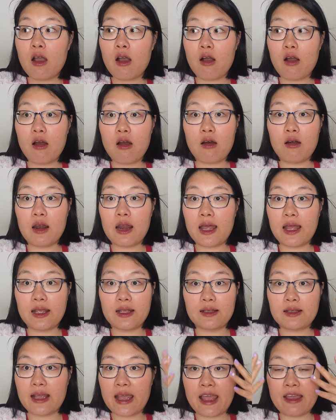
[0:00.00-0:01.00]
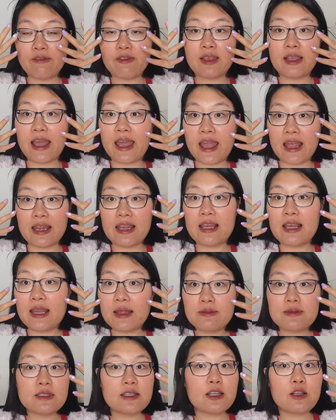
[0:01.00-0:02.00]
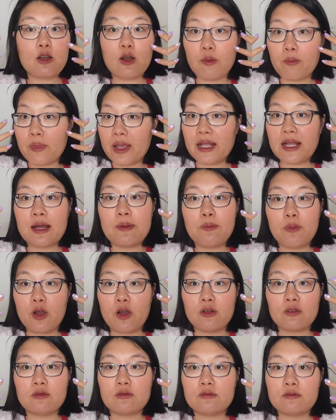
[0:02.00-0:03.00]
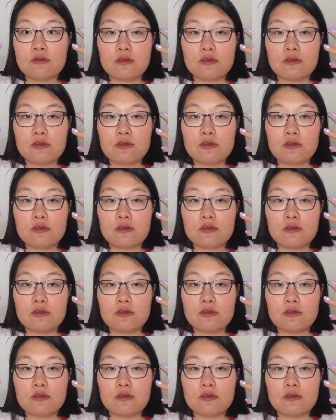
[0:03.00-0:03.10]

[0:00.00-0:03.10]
or like having any lipstick or makeup on.